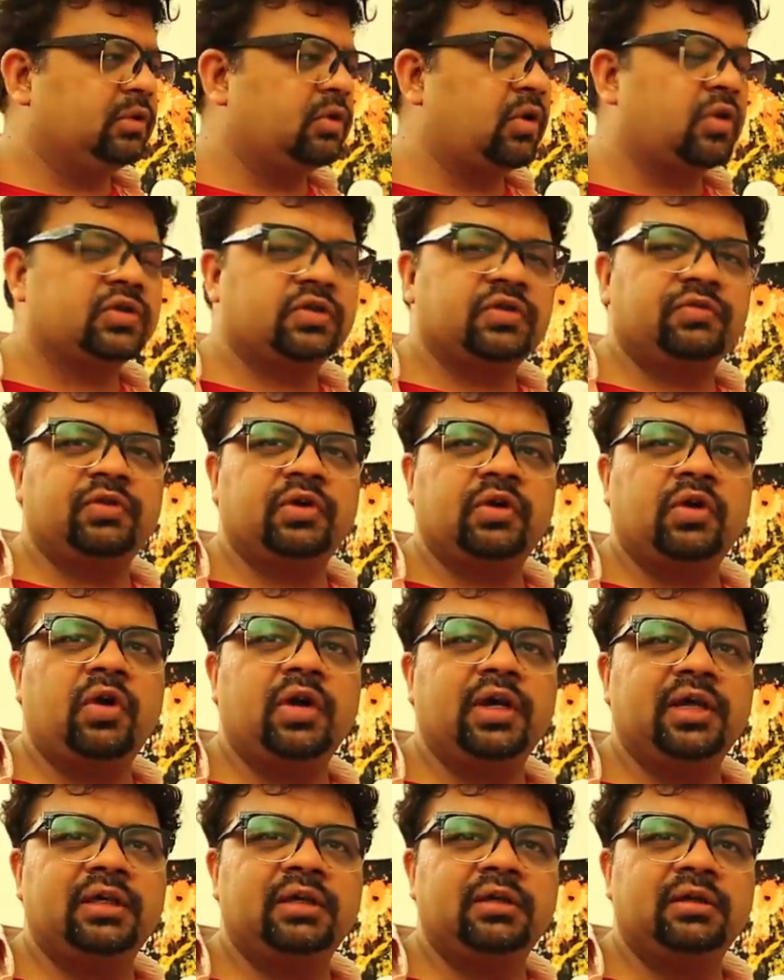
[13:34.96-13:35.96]
toss of a
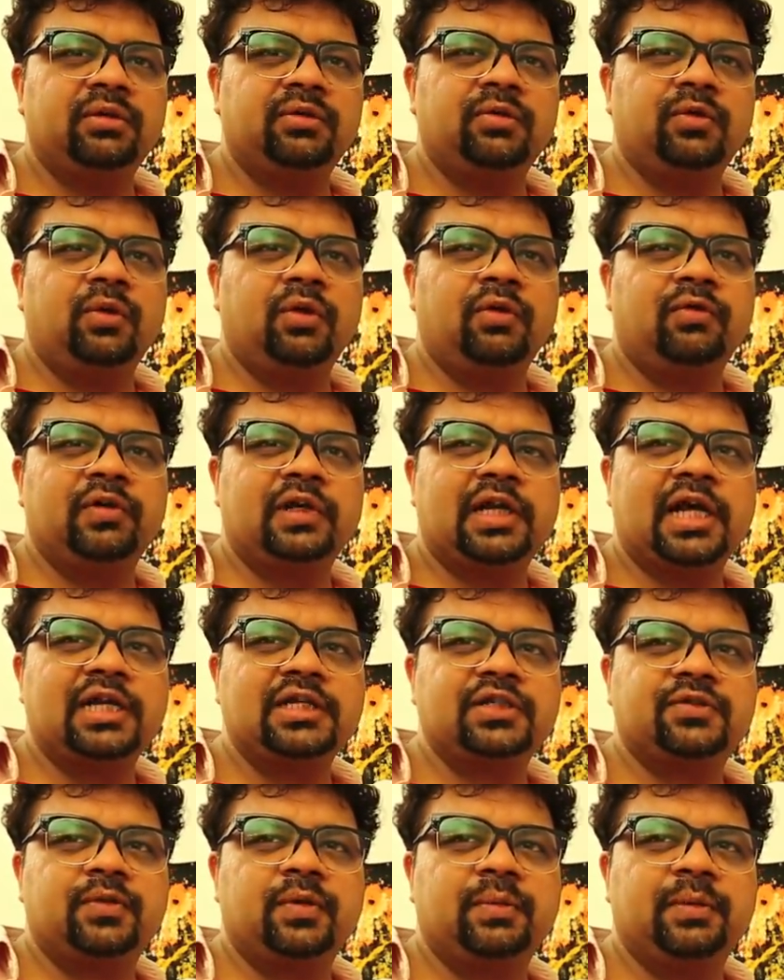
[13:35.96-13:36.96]
coin, roll of a
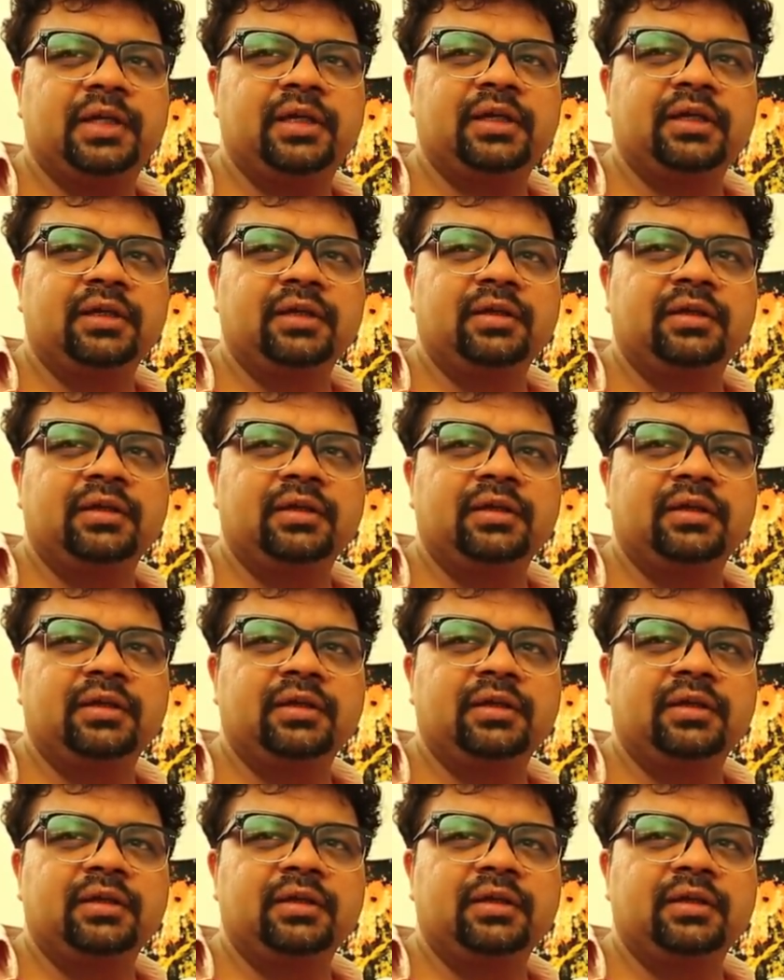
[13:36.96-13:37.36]
dice for me.